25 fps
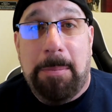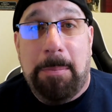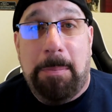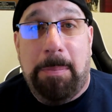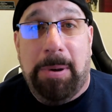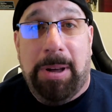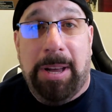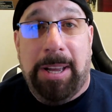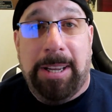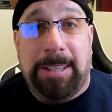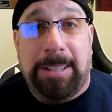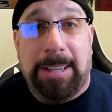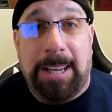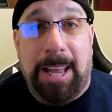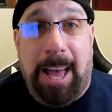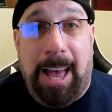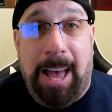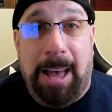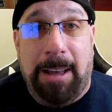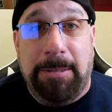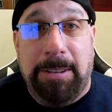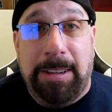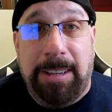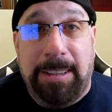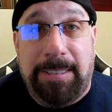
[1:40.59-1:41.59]
But
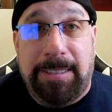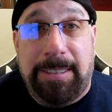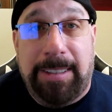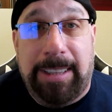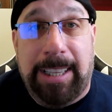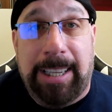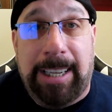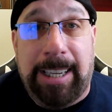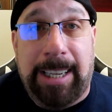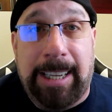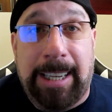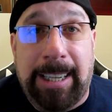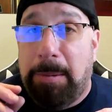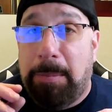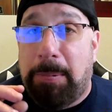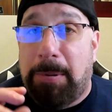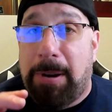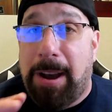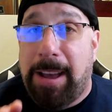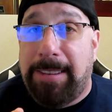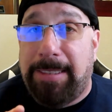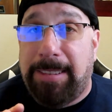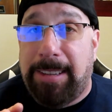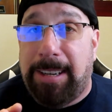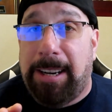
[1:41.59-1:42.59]
obviously, the
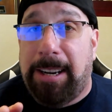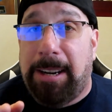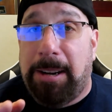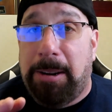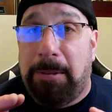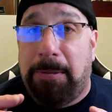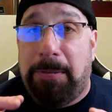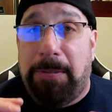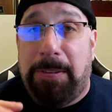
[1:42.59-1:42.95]
president of the